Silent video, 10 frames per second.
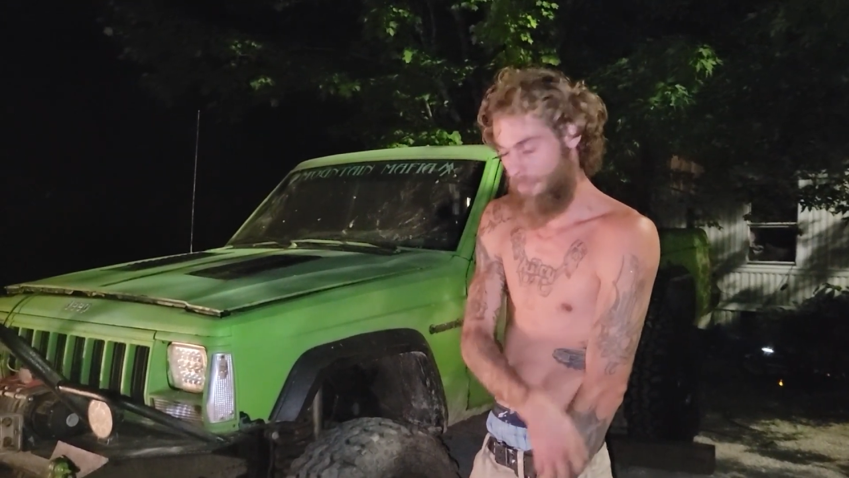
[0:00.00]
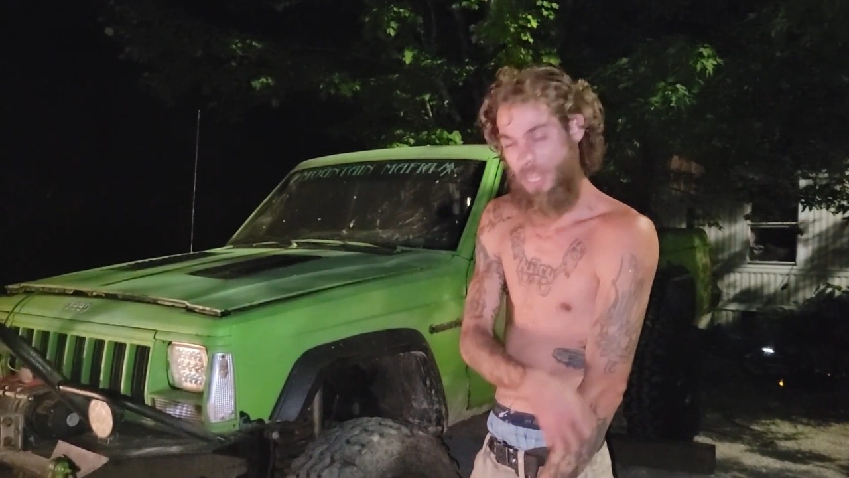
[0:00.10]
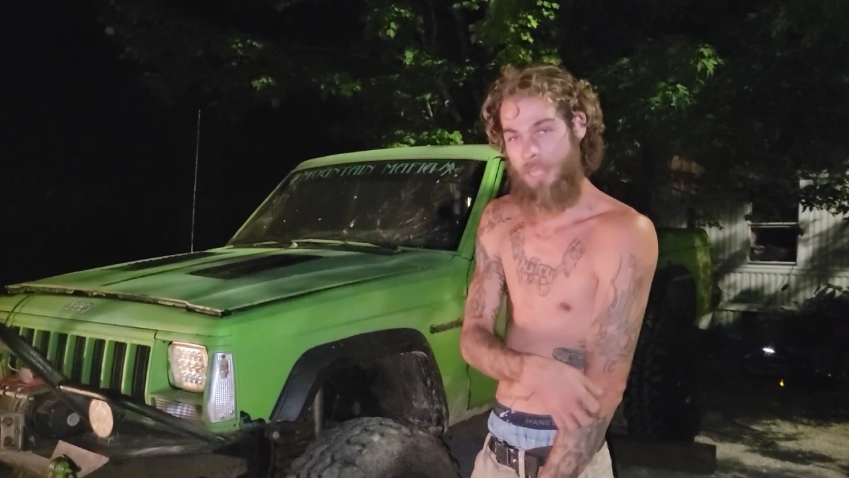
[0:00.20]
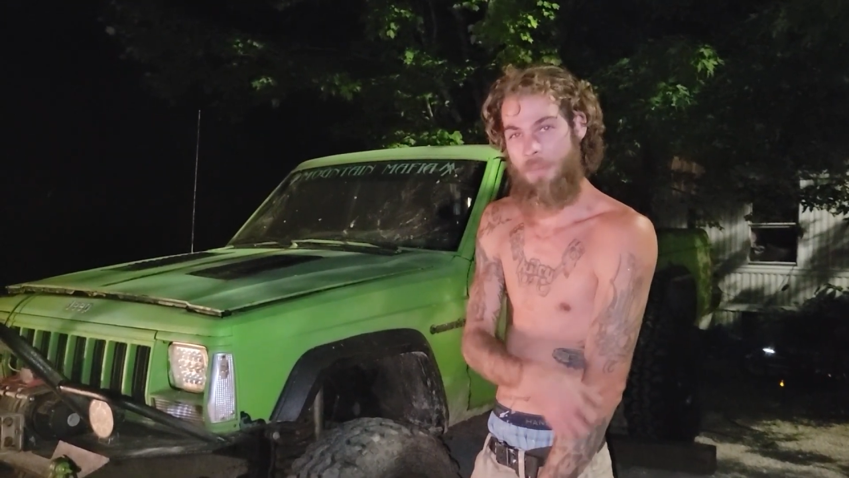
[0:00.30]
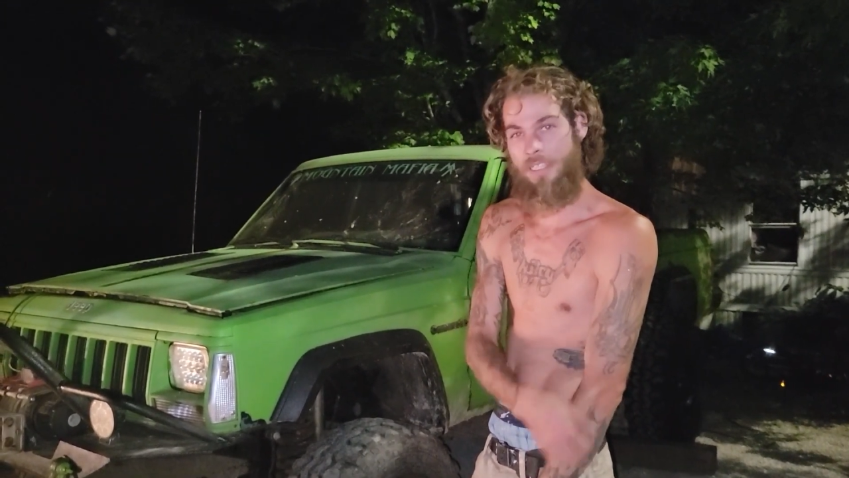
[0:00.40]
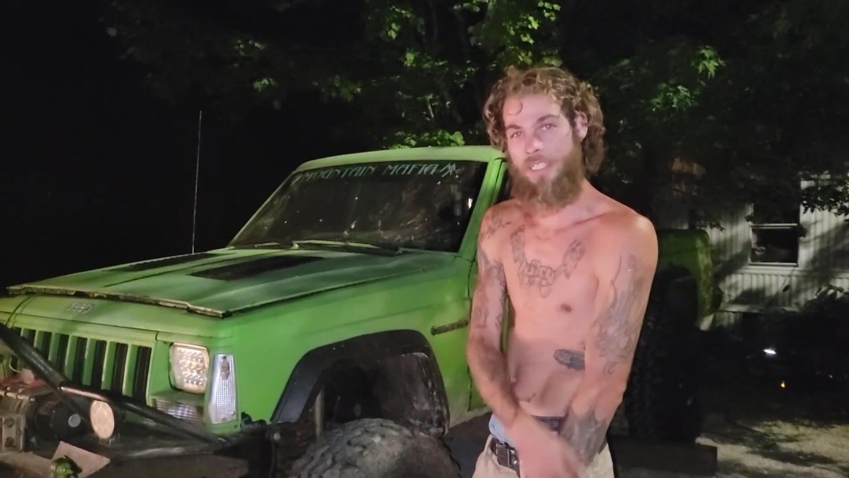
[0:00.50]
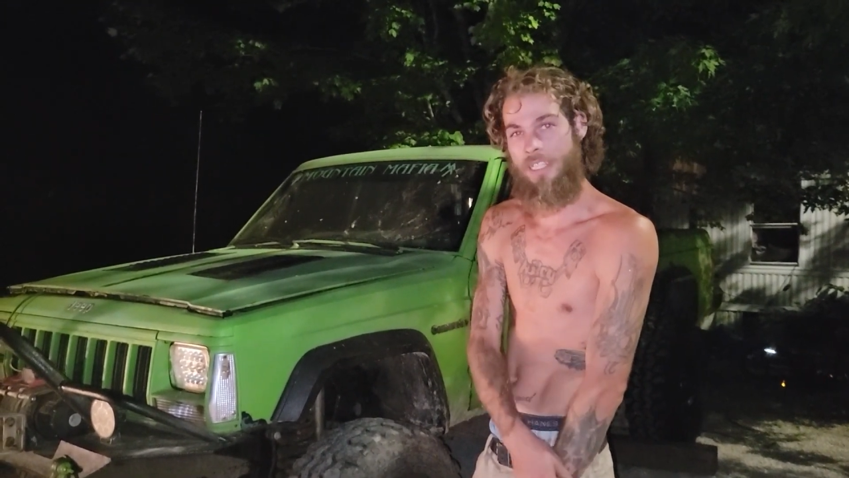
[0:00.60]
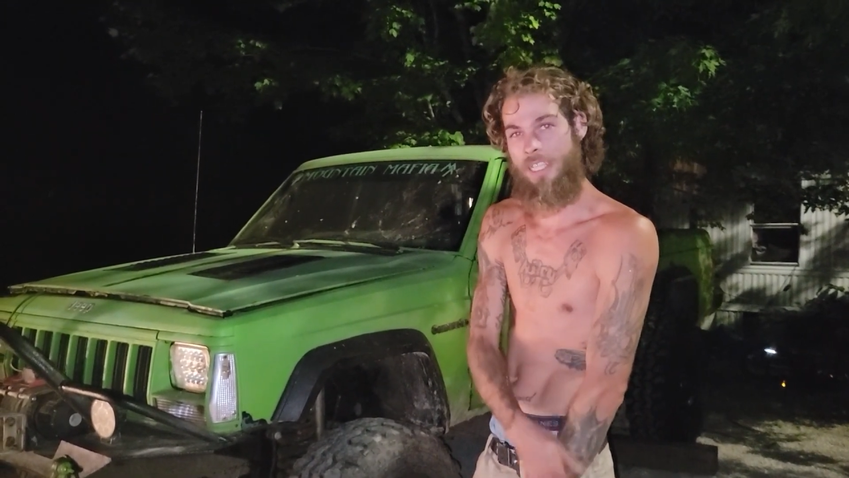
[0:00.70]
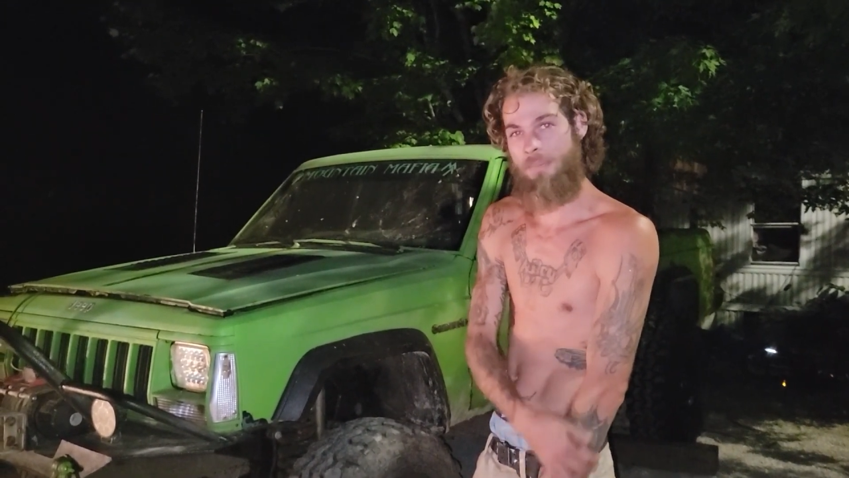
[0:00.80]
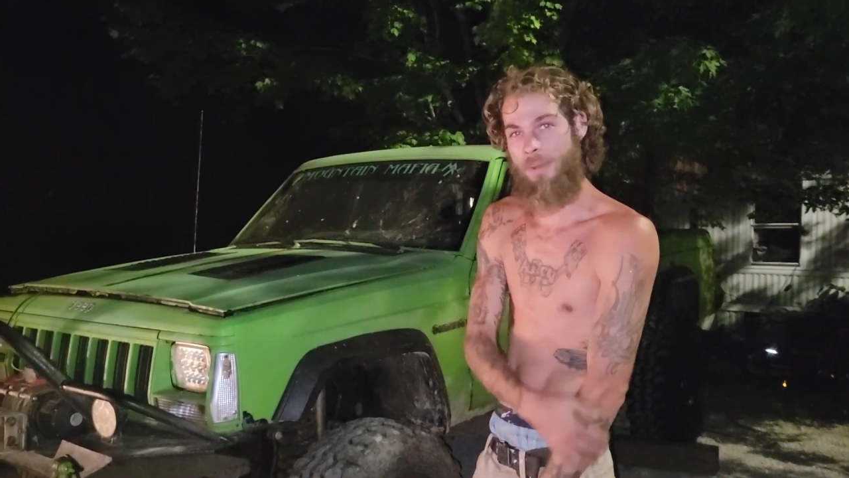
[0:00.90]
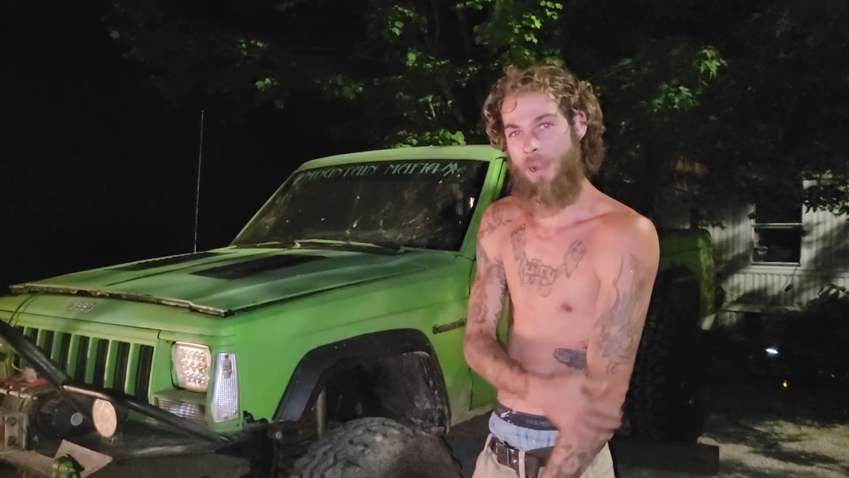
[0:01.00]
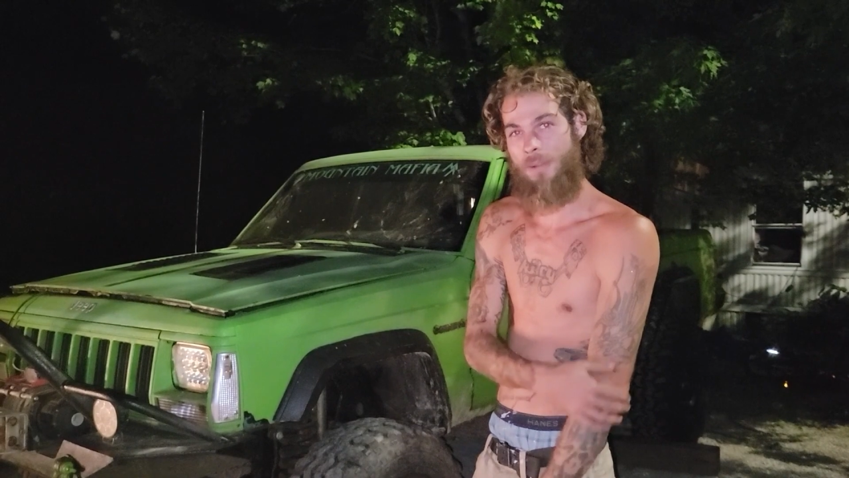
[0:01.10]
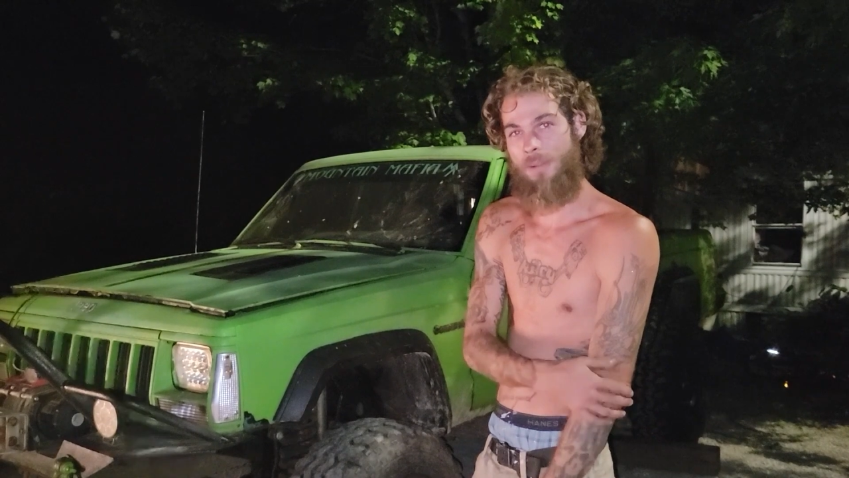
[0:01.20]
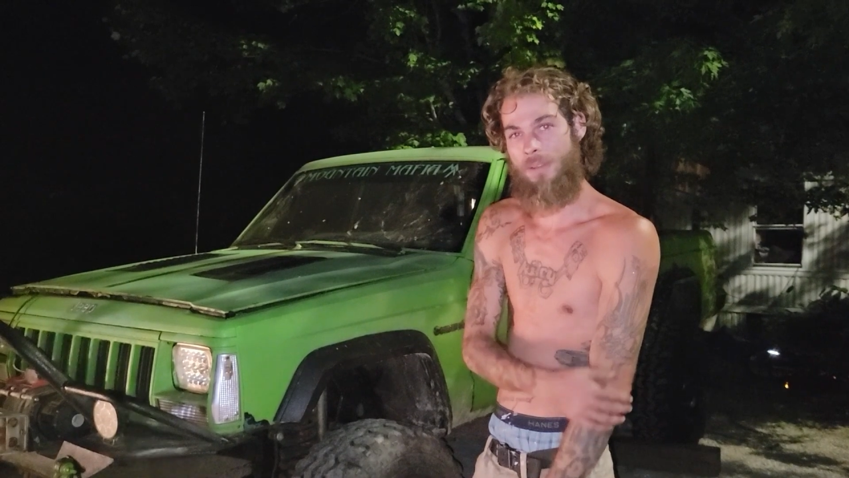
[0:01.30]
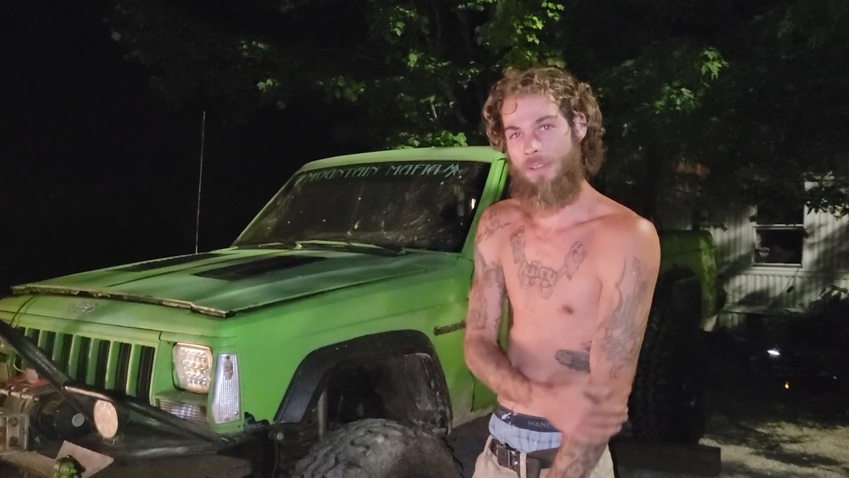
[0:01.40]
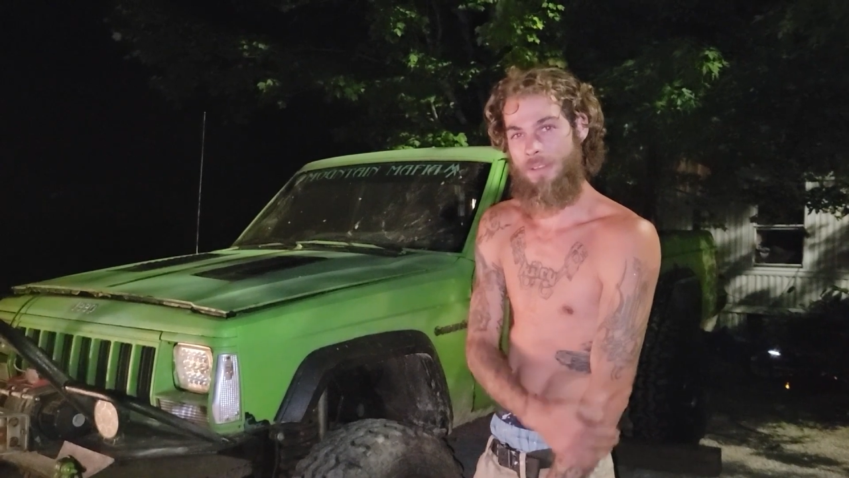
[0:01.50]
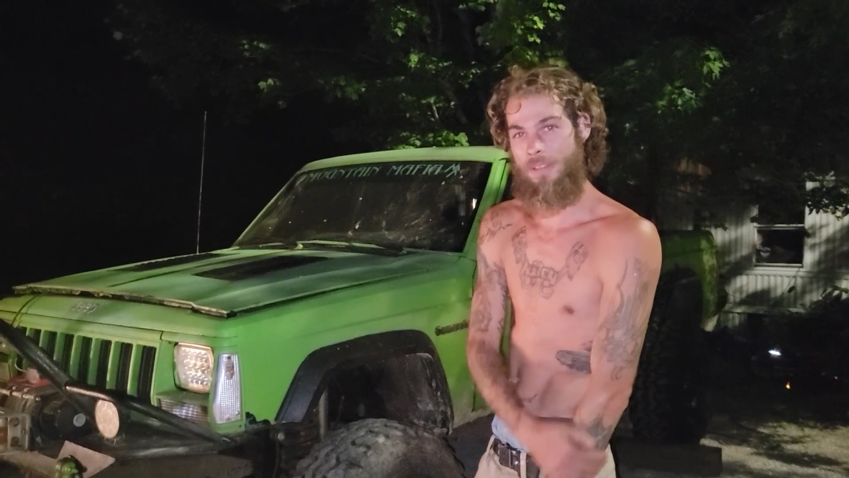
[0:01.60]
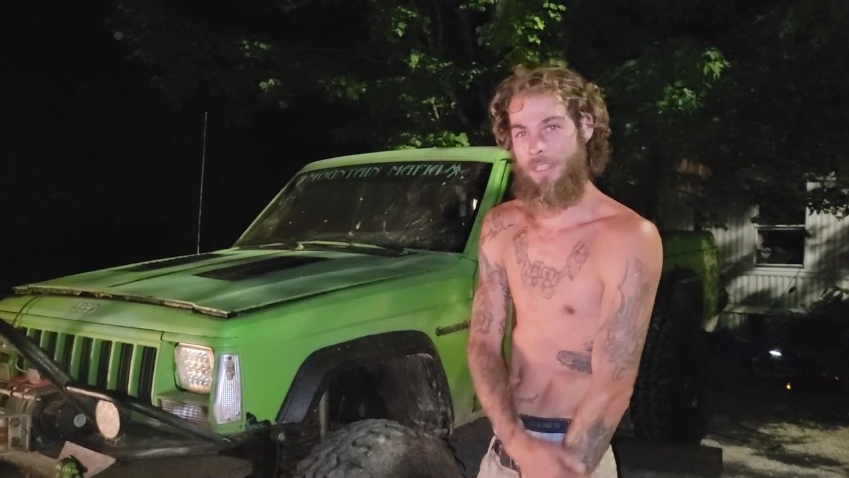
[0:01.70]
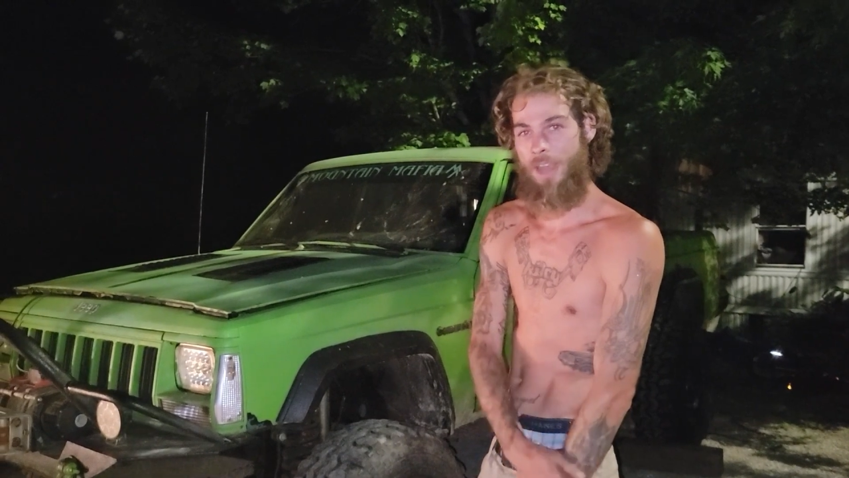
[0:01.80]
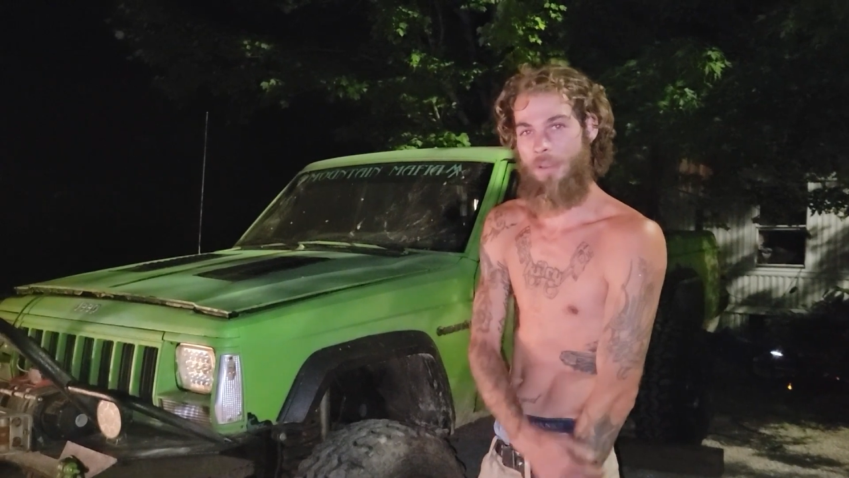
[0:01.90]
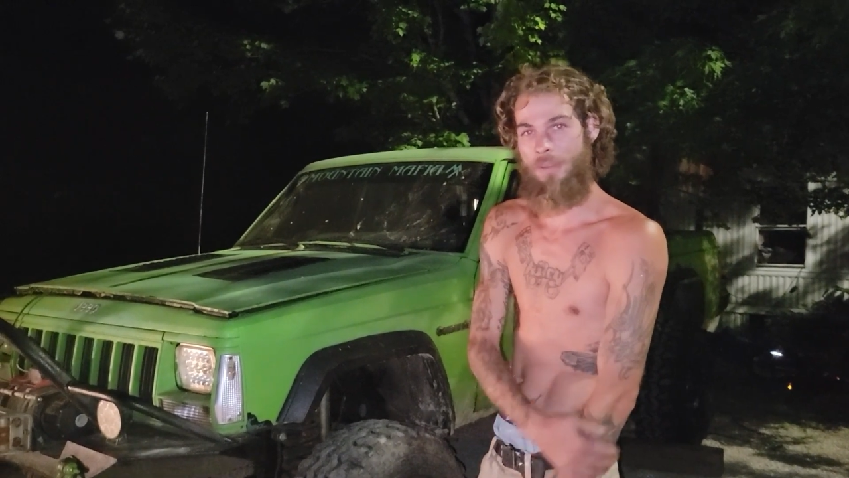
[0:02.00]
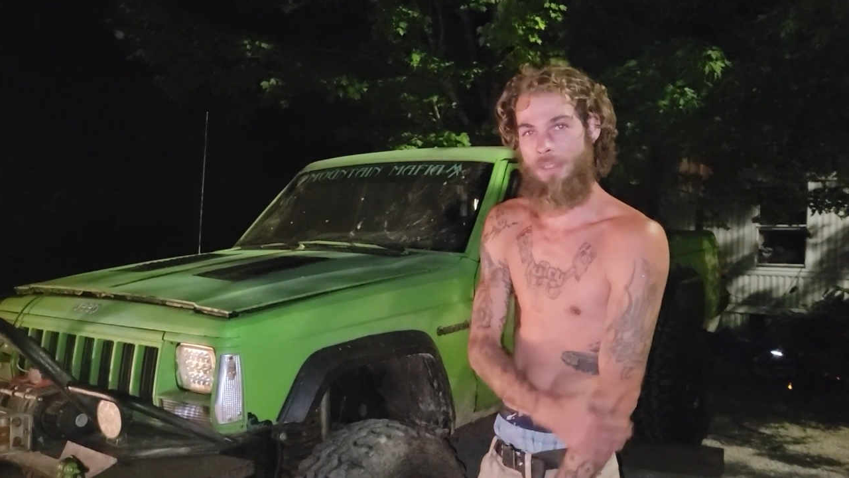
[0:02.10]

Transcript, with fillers: of playing with it, he broke the yoke,